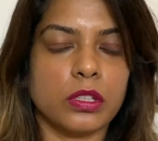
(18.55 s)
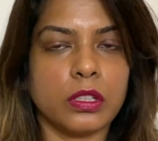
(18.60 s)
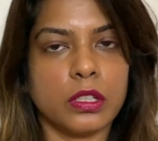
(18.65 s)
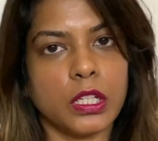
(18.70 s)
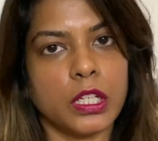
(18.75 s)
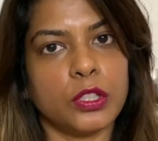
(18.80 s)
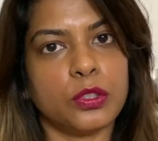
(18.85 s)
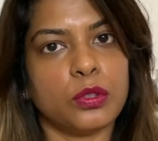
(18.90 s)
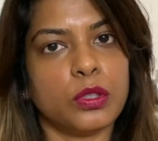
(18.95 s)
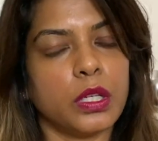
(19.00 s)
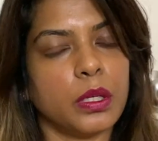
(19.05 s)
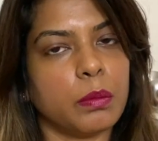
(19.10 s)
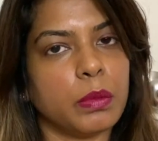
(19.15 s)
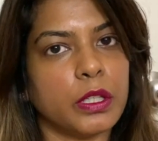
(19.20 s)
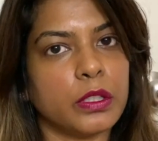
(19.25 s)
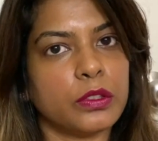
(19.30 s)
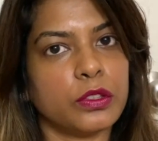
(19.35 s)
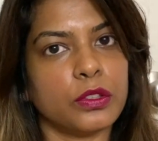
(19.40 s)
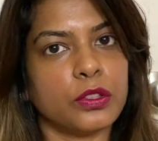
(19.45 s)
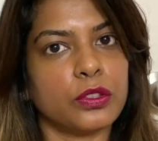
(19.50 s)
a day-to-day
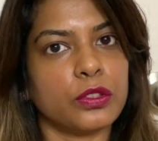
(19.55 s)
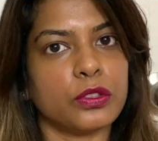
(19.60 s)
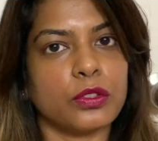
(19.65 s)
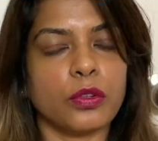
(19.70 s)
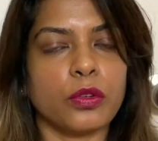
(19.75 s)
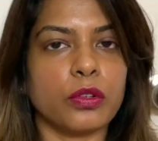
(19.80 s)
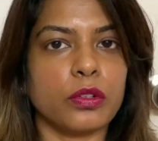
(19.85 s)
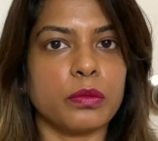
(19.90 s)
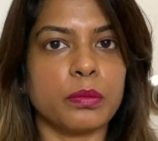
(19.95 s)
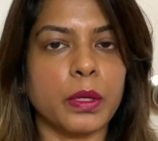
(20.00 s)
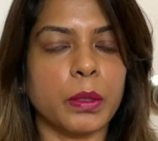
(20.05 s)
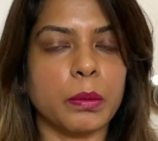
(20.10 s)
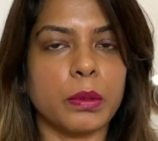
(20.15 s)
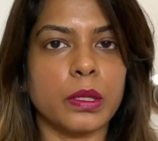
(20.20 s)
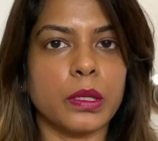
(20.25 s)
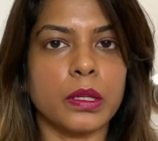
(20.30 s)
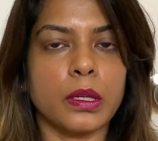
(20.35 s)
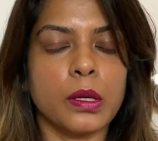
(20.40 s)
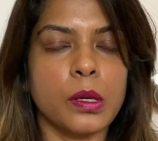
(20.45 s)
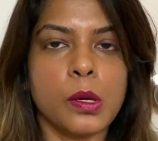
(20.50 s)
basis or
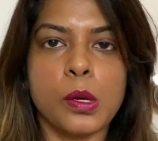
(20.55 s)
maybe